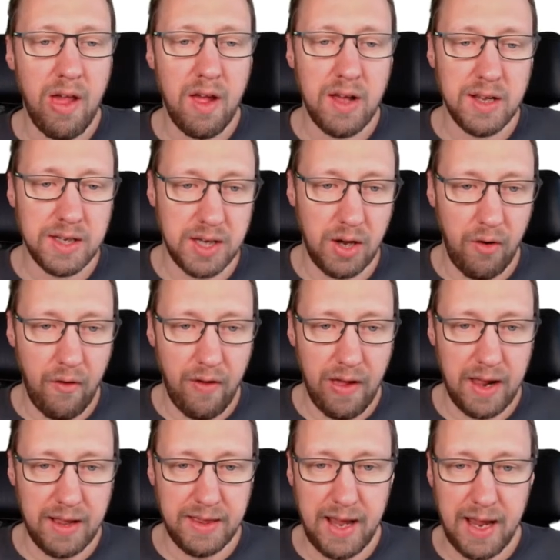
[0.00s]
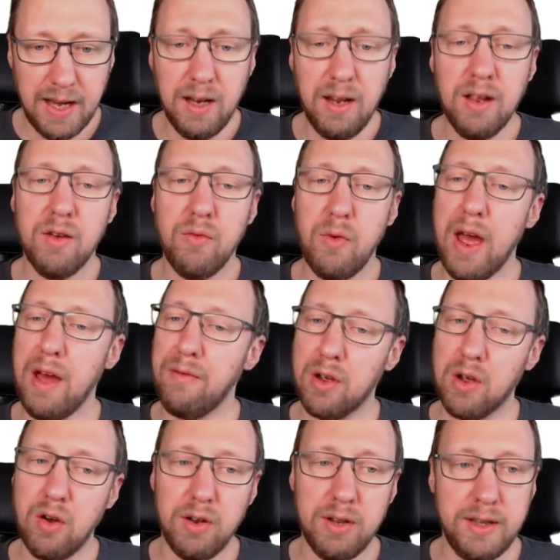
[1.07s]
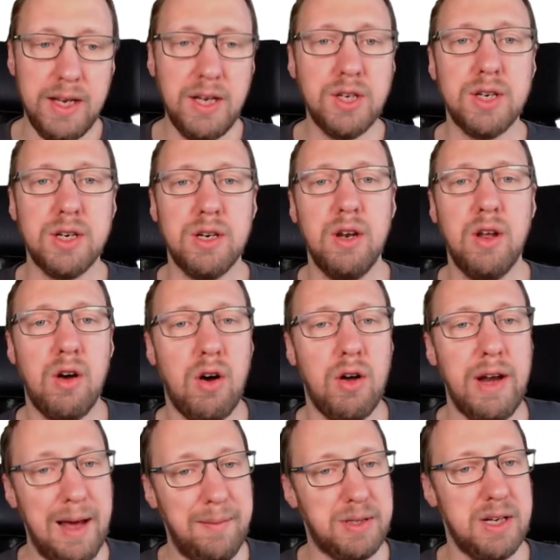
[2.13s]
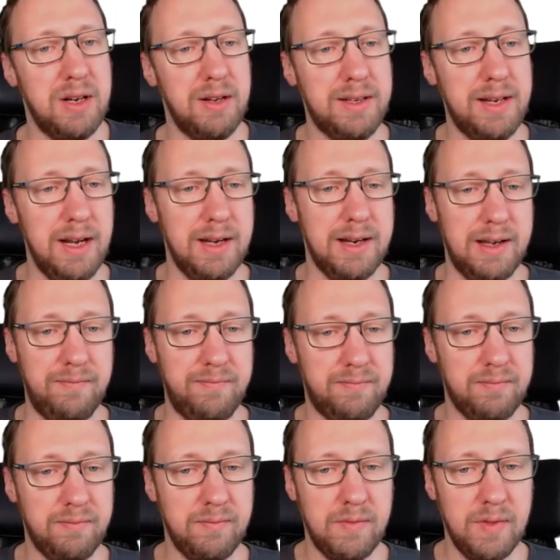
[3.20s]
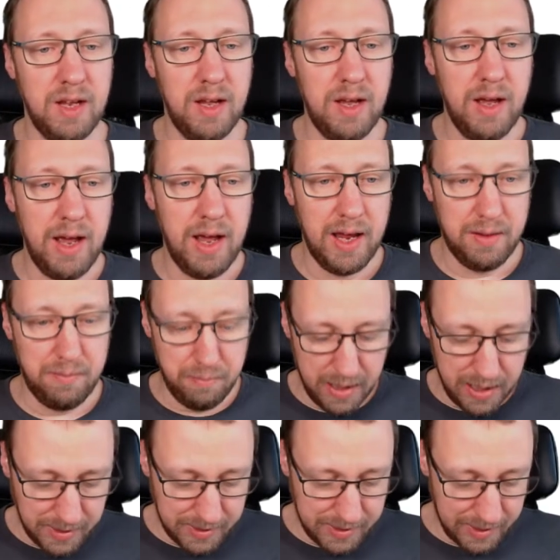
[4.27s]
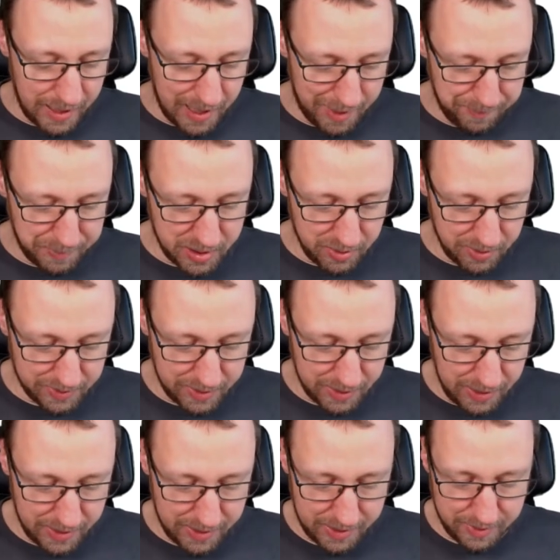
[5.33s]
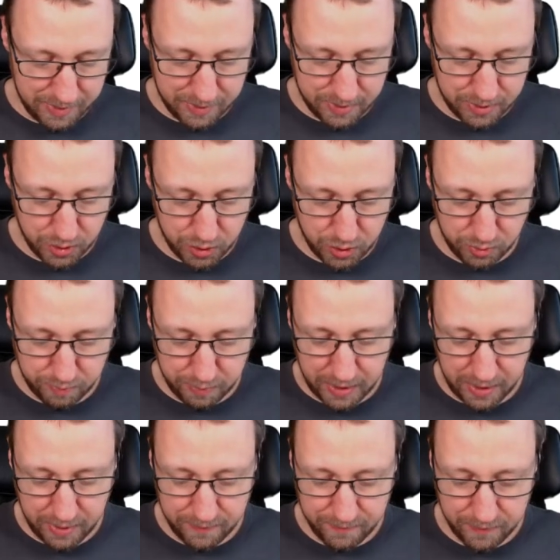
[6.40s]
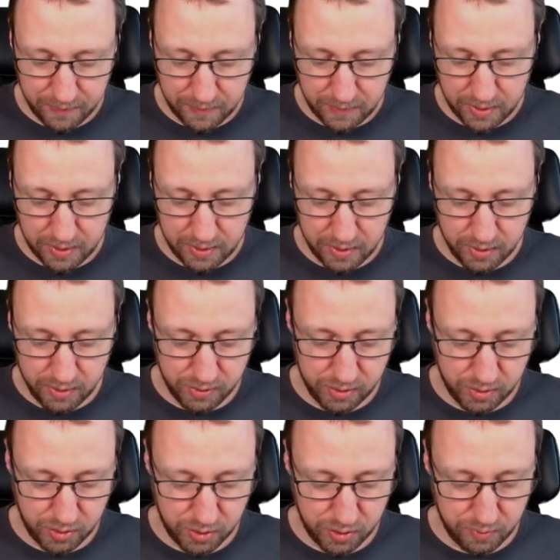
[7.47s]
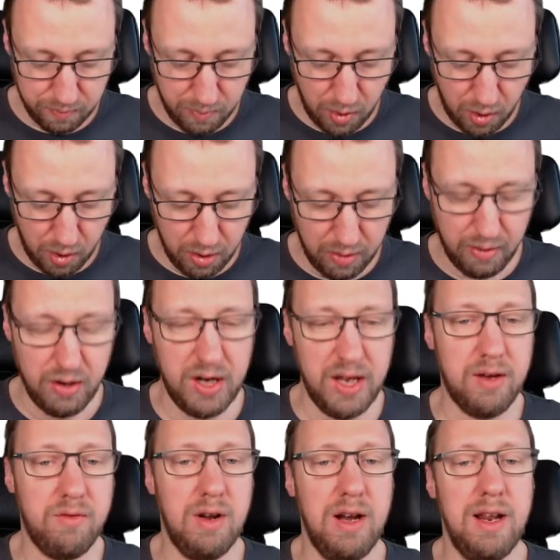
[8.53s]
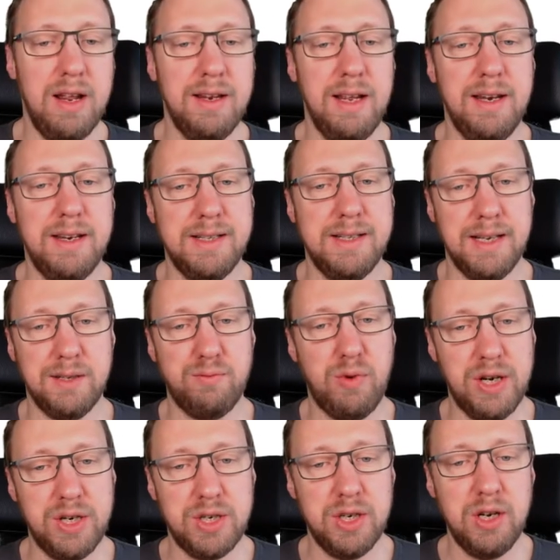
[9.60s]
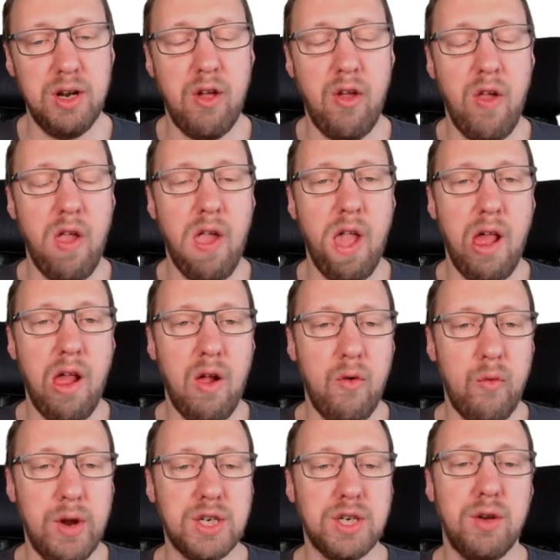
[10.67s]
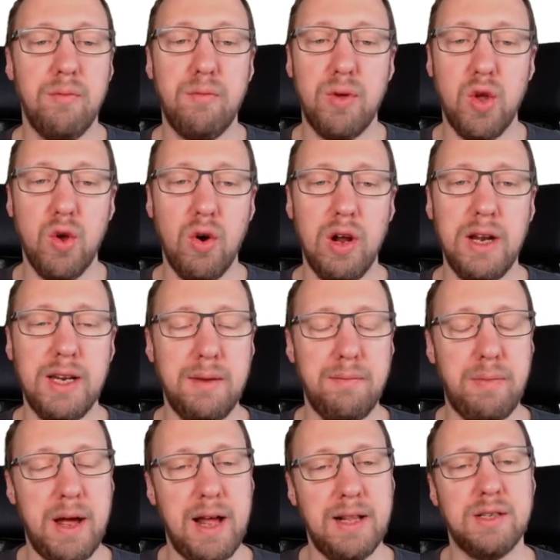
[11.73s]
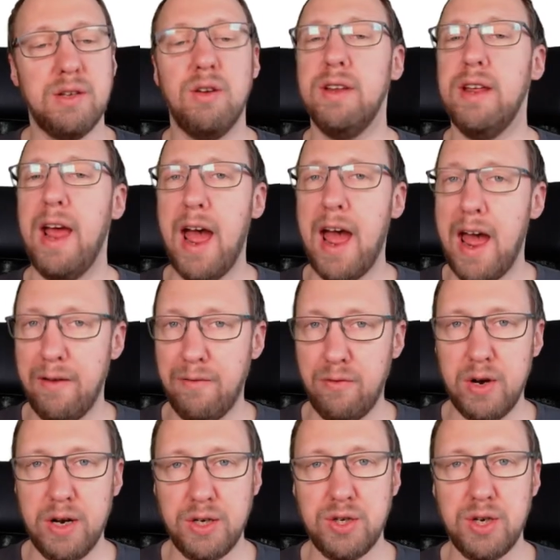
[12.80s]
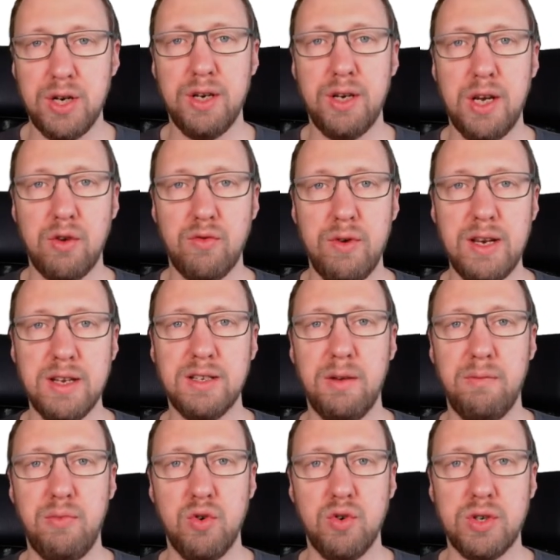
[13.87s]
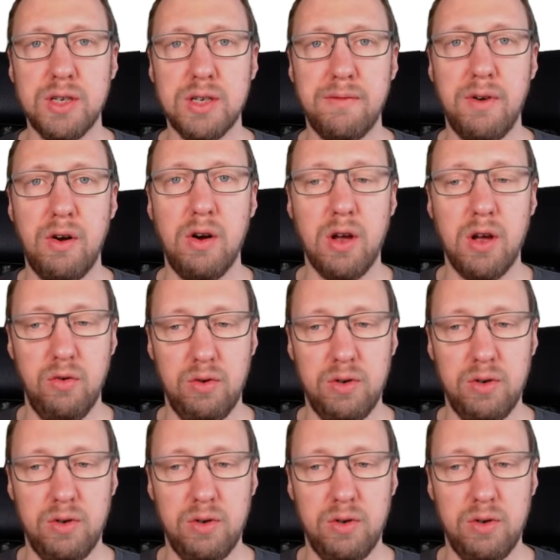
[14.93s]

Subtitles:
So, and then we have a condition on epsilon tilde. It means that epsilon tilde should be smaller or equal than this expression, which purely depends on the average degree distributions of our code.